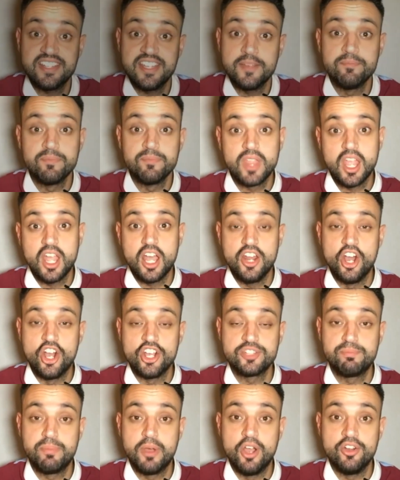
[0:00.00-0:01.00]
it. A
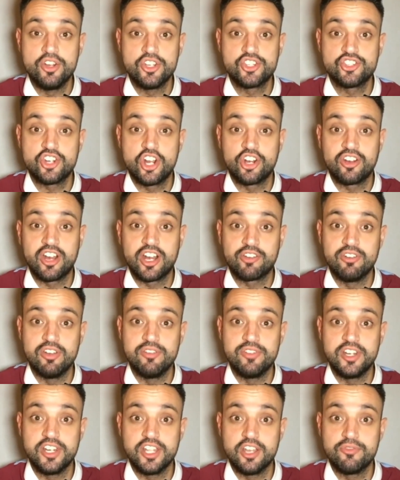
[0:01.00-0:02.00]
nice bonus John
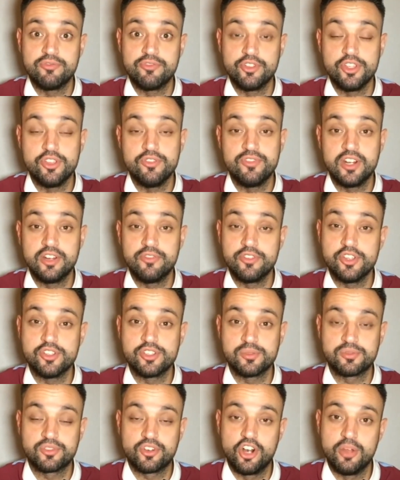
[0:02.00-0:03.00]
Gregory video for you Villa View
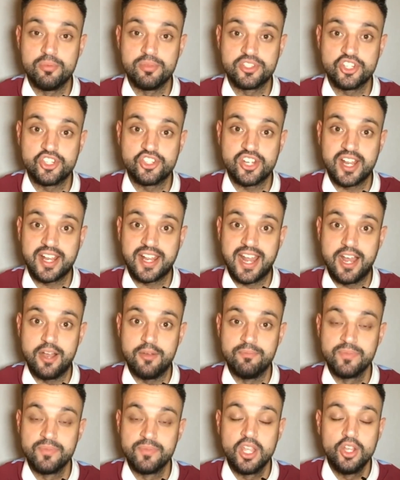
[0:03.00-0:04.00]
subscribers to check
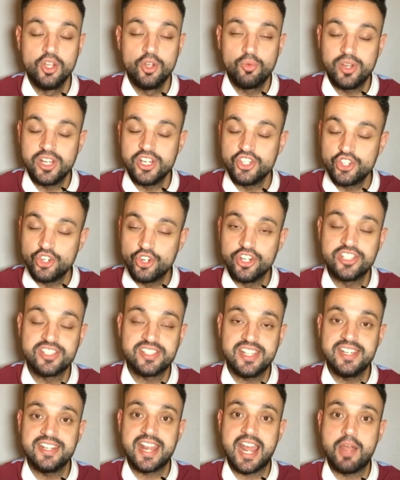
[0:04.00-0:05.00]
out. We enjoyed
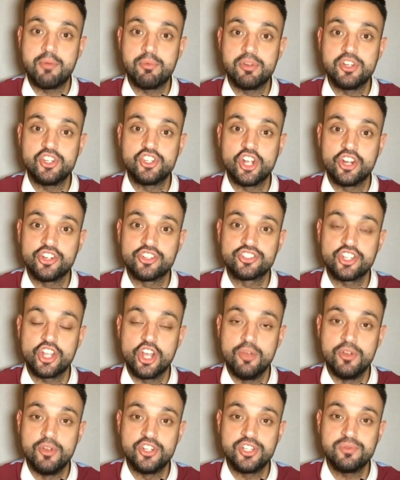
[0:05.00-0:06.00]
sitting down with John
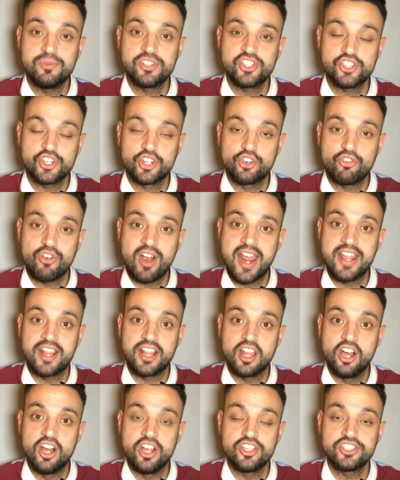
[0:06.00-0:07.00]
so much. He was such a great
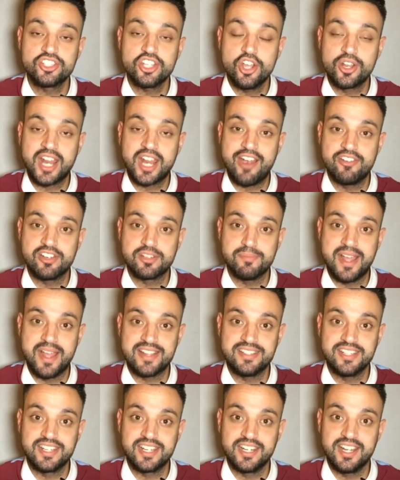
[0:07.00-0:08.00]
guy, so
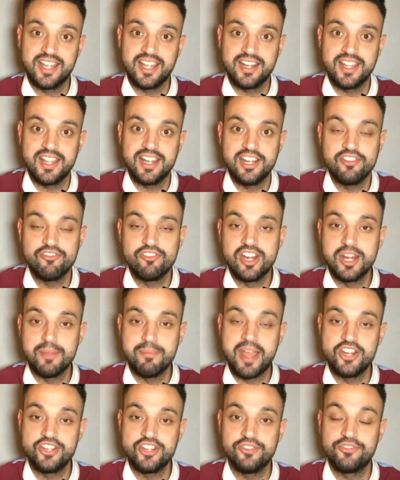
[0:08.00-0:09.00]
charismatic, and he really
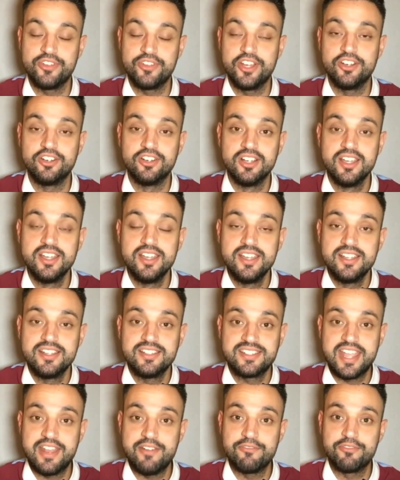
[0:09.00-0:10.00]
made you feel
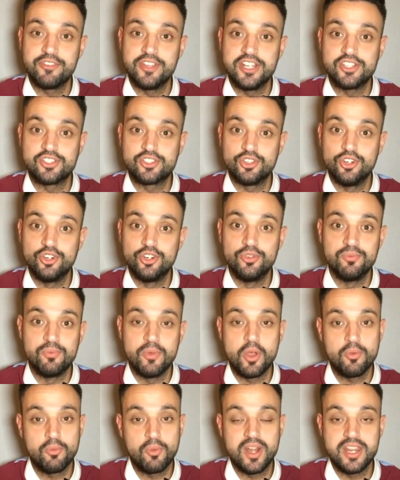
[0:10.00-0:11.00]
10 feet tall
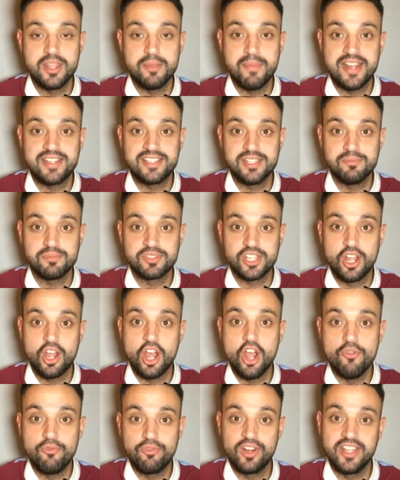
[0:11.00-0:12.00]
when you met him. So
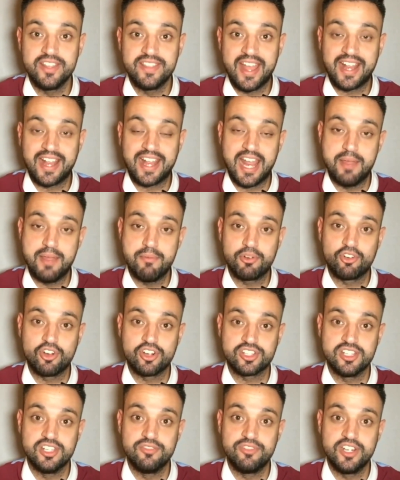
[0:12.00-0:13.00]
hopefully that came
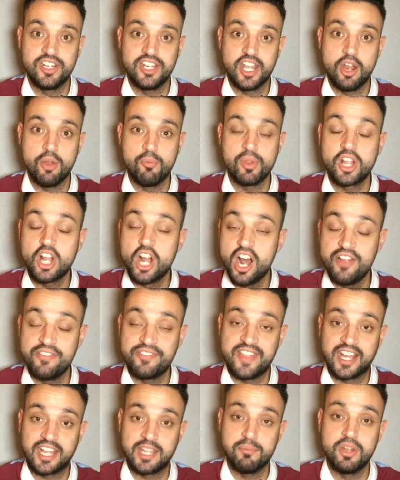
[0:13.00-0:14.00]
across in the video, and we
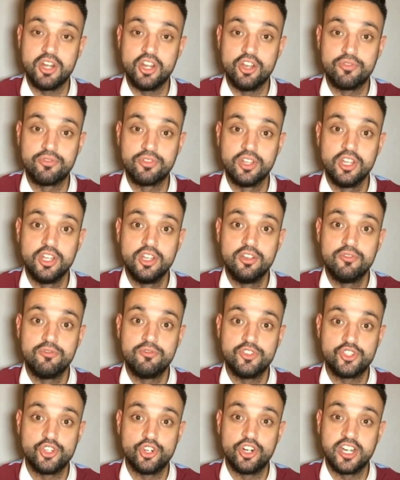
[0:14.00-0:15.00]
can't thank him enough
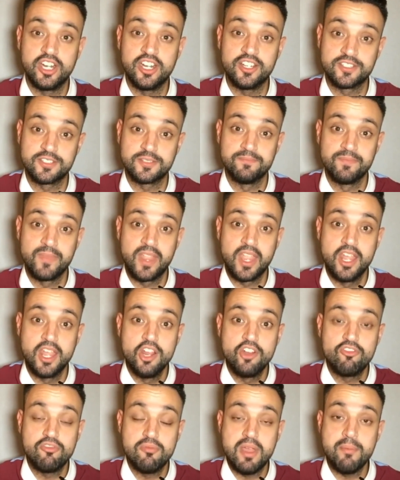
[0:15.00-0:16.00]
for joining us.
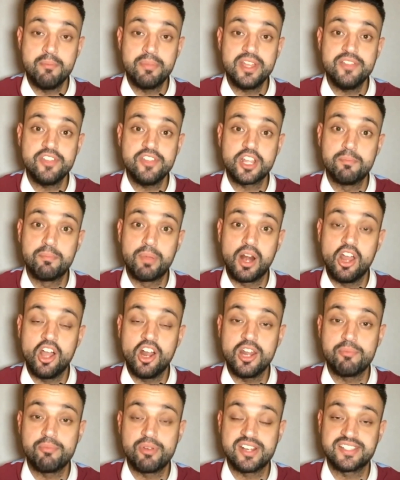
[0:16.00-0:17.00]
Remember, if you can
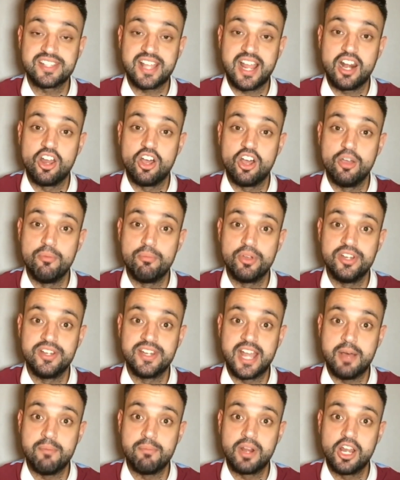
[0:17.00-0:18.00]
politely press that like button
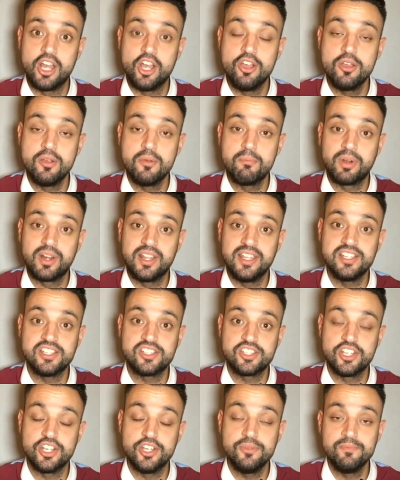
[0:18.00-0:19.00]
down below,
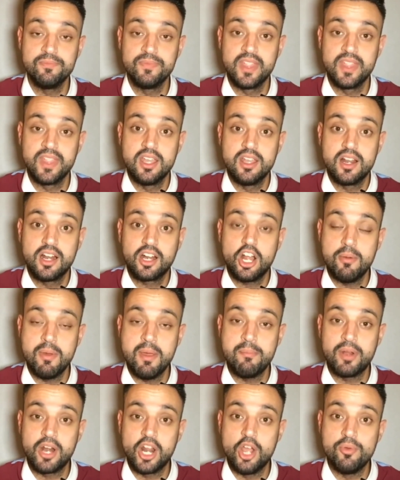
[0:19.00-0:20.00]
please do.
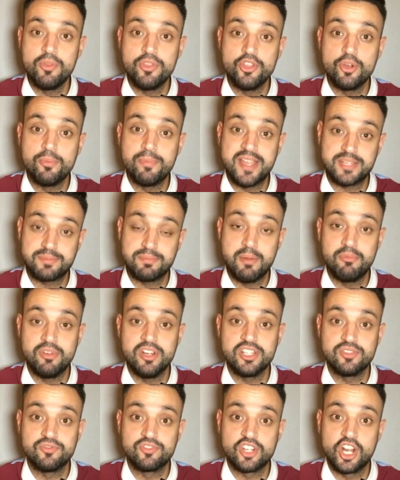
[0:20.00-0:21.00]
Comment below with your best
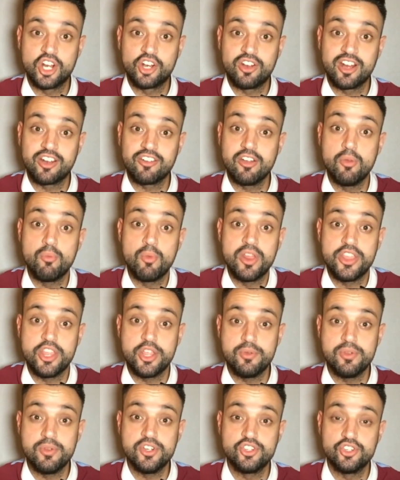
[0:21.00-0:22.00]
memories of John Gregory and whether
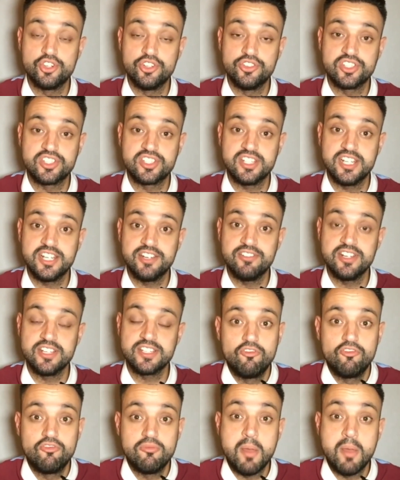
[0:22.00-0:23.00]
you enjoyed the
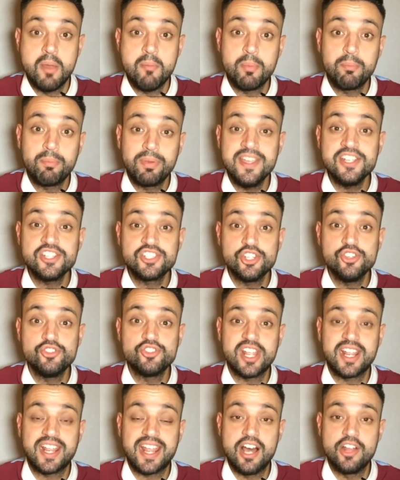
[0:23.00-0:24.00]
series. Remember, please do
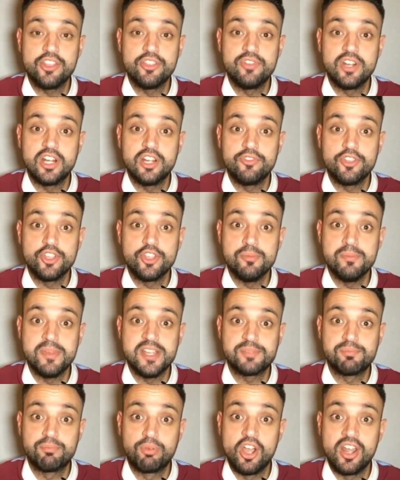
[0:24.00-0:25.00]
check out the Villa View
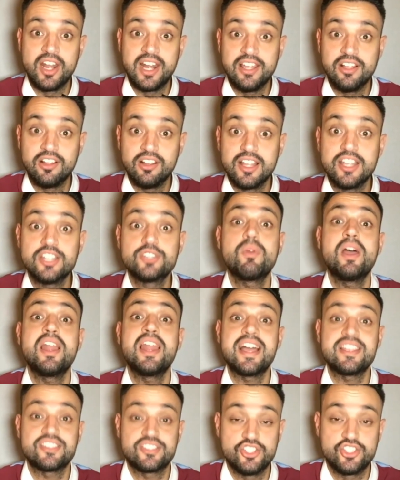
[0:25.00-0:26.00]
meets Brian Lill, as well
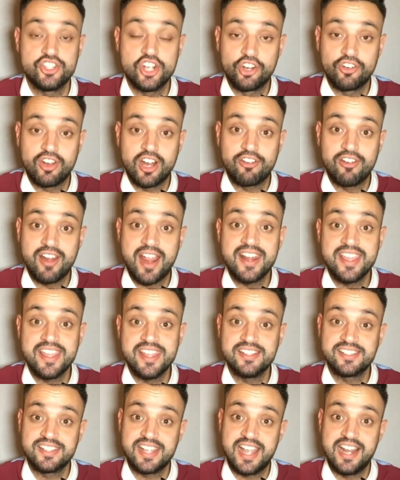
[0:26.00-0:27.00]
as the John Gregory and
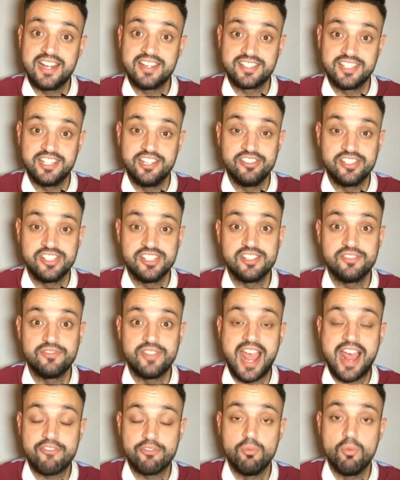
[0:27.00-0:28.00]
Ian Taylor series if
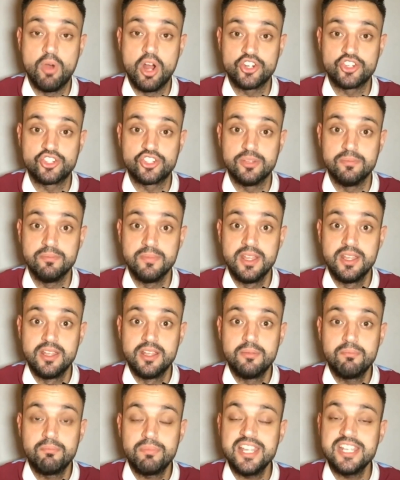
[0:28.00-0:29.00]
you haven't watched them.
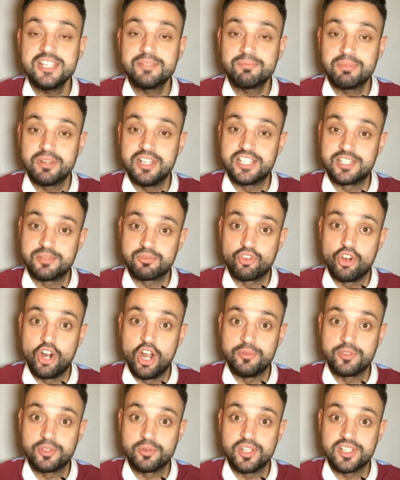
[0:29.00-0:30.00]
Please
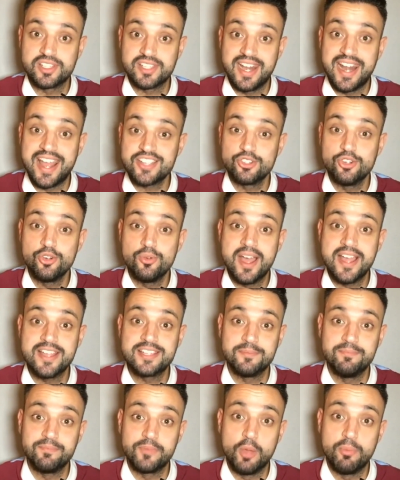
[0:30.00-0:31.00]
subscribe to us, and as
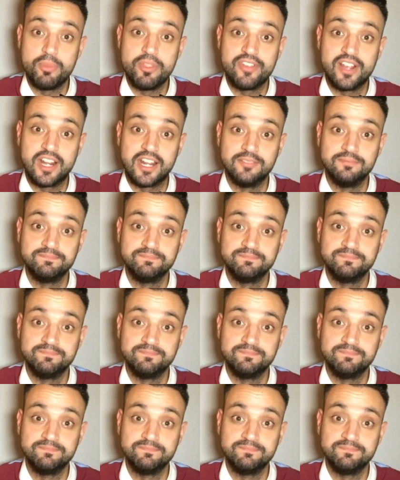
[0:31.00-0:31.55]
always, up the Villa.